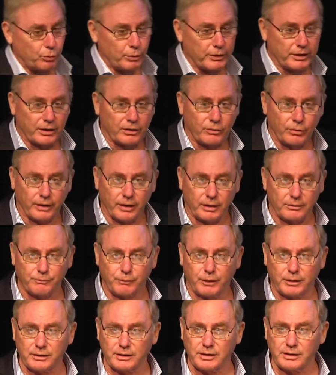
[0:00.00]
where
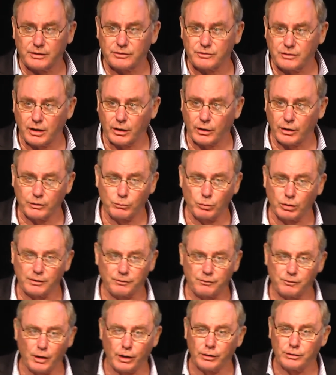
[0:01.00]
crowdfunding is going, what
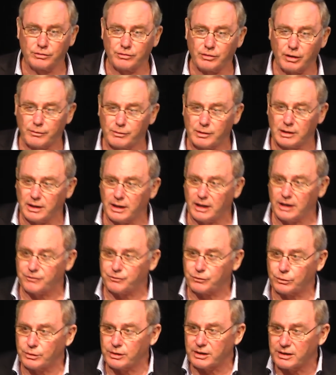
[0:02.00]
I've noticed over the last
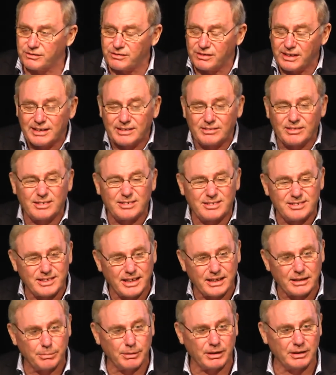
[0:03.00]
few years, things are
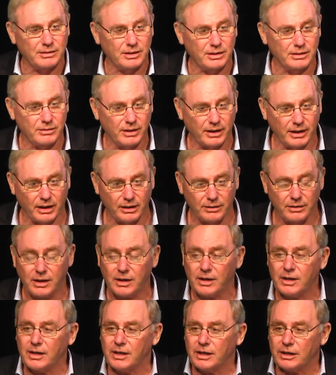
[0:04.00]
segmenting down
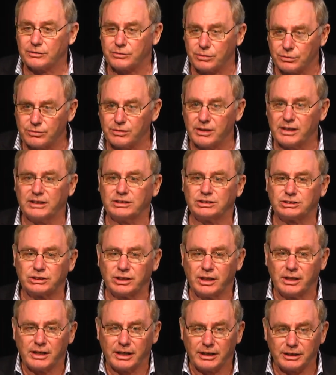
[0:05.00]
into niche
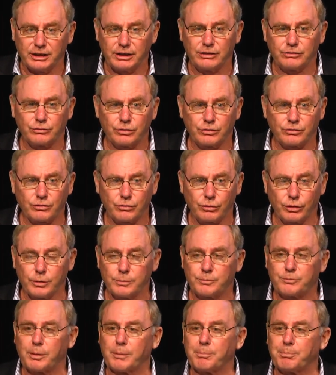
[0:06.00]
and interest
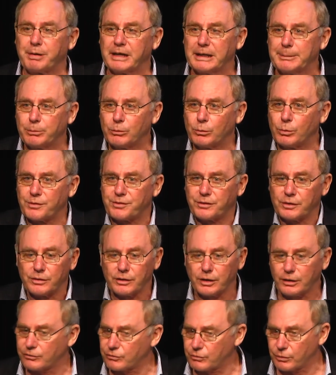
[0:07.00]
groups, but people within
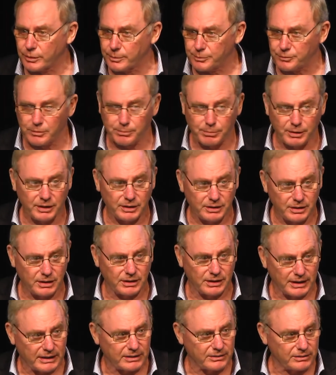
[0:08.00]
those groups are being
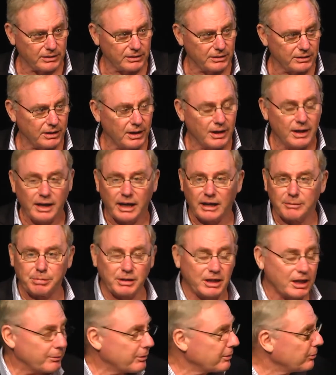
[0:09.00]
connected and
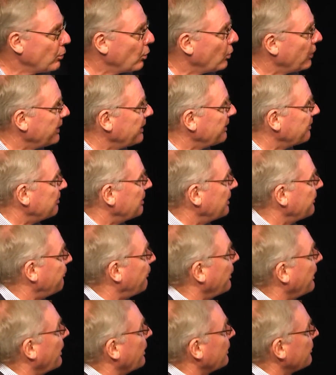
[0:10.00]
becoming more easily
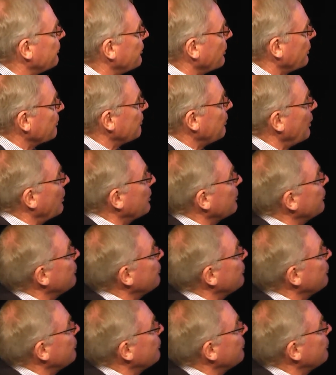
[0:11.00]
found. So as long